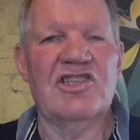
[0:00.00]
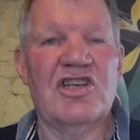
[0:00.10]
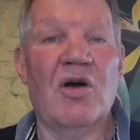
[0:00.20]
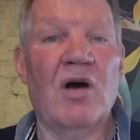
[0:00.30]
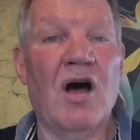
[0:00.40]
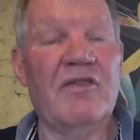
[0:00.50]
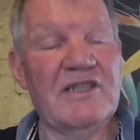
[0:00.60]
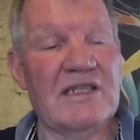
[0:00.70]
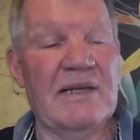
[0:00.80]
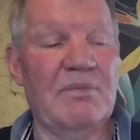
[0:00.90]
So
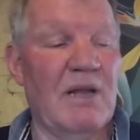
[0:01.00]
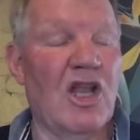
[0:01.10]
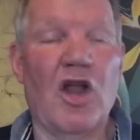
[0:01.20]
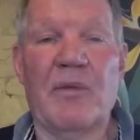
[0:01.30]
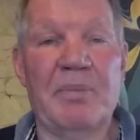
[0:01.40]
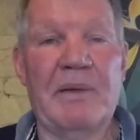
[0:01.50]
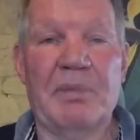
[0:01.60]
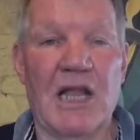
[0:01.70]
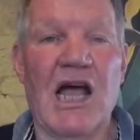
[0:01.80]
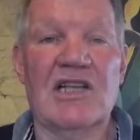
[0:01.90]
obviously a lot of
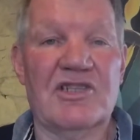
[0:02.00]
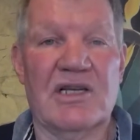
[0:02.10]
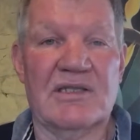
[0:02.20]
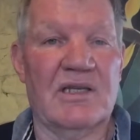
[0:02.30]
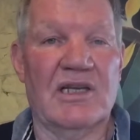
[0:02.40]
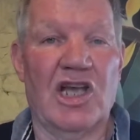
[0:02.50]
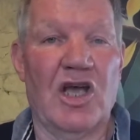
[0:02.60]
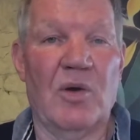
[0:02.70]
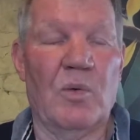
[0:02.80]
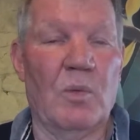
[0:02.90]
people ask us and
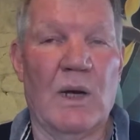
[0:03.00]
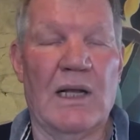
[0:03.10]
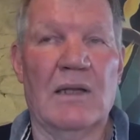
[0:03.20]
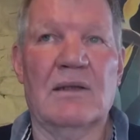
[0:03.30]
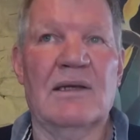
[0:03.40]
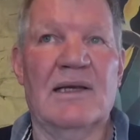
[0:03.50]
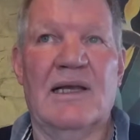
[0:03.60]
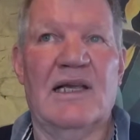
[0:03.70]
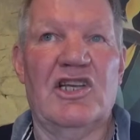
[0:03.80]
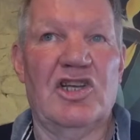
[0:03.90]
go, well,
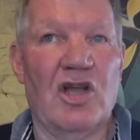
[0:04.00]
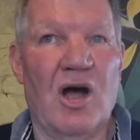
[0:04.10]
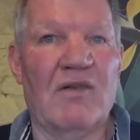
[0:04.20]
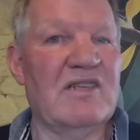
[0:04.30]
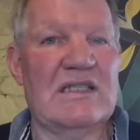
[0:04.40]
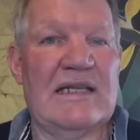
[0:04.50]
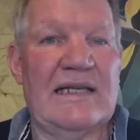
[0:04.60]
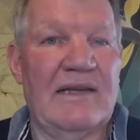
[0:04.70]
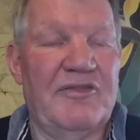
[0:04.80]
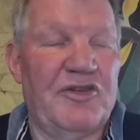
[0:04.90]
you know,
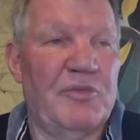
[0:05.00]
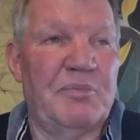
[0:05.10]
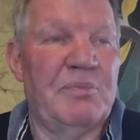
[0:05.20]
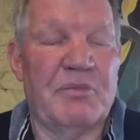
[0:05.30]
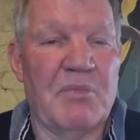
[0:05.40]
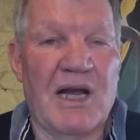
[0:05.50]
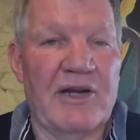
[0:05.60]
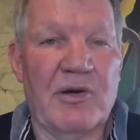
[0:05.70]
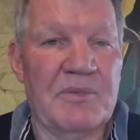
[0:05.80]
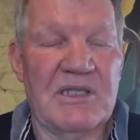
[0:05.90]
obviously if you put
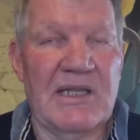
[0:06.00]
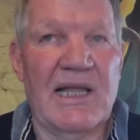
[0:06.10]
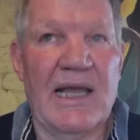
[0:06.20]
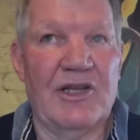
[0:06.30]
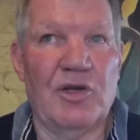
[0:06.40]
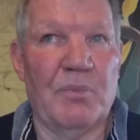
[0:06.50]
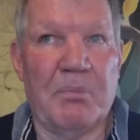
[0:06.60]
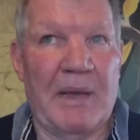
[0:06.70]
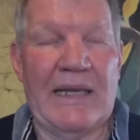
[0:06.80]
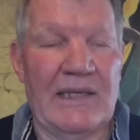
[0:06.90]
Microbz in there and you
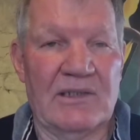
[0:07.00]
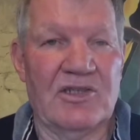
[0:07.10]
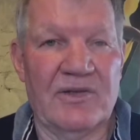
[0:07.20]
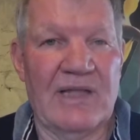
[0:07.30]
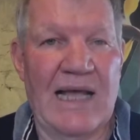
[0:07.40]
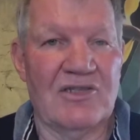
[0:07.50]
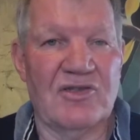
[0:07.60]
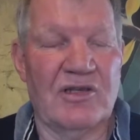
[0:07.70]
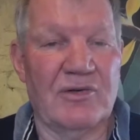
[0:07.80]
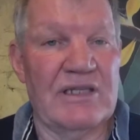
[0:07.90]
bake it to
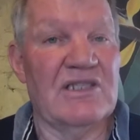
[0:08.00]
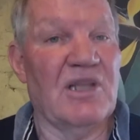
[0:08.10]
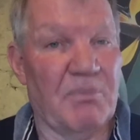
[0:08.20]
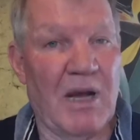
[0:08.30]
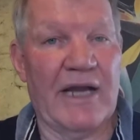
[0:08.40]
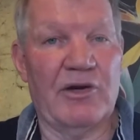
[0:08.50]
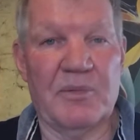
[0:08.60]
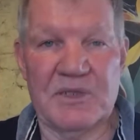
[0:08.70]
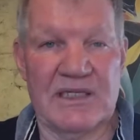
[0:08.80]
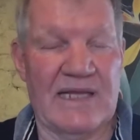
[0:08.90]
1,000 degrees, the
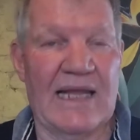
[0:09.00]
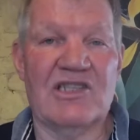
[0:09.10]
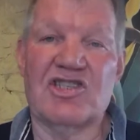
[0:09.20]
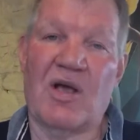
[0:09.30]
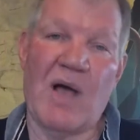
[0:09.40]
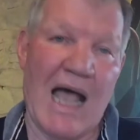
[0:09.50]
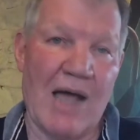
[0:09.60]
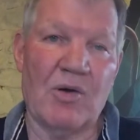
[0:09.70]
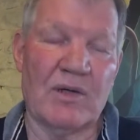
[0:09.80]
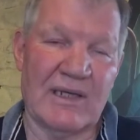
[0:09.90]
Microbz are dead, so
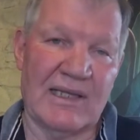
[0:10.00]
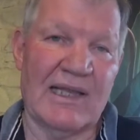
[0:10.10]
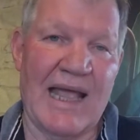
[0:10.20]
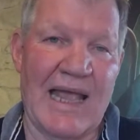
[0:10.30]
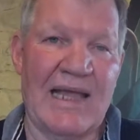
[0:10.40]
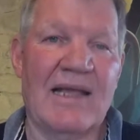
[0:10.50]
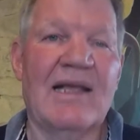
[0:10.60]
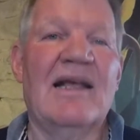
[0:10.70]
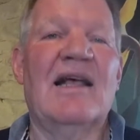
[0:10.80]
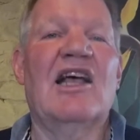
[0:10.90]
how can they
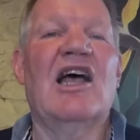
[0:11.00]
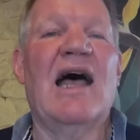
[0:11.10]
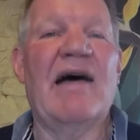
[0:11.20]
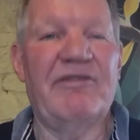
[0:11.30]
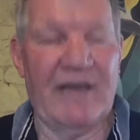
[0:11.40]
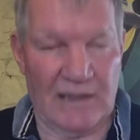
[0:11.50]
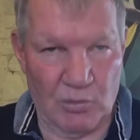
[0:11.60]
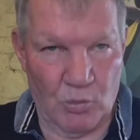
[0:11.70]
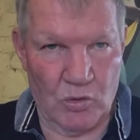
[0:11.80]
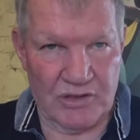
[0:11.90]
affect
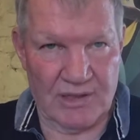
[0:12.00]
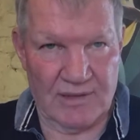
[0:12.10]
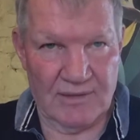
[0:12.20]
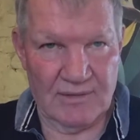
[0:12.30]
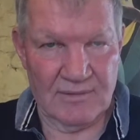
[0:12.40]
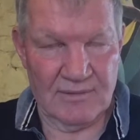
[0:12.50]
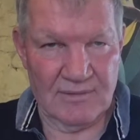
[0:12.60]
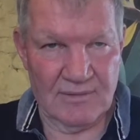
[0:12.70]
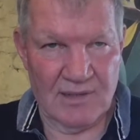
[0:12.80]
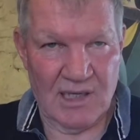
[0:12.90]
the water
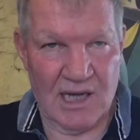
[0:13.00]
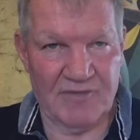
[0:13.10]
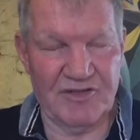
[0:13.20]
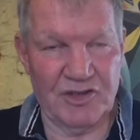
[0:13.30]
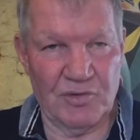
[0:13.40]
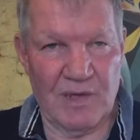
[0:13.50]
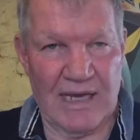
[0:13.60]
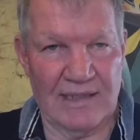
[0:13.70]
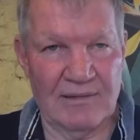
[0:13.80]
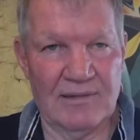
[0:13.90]
after you
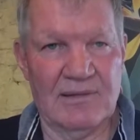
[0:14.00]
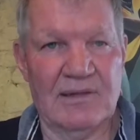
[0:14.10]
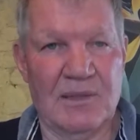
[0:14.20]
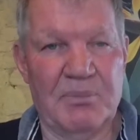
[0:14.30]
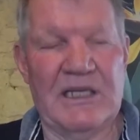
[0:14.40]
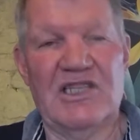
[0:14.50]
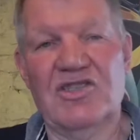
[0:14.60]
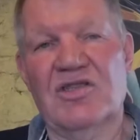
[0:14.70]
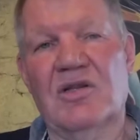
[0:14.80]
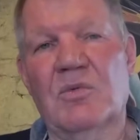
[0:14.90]
add the
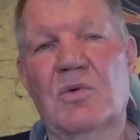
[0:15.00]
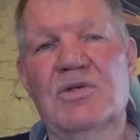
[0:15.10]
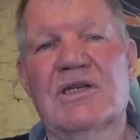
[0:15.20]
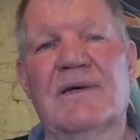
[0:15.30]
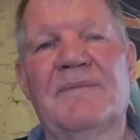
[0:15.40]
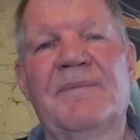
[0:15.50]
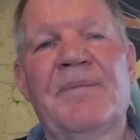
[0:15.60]
beads to the water?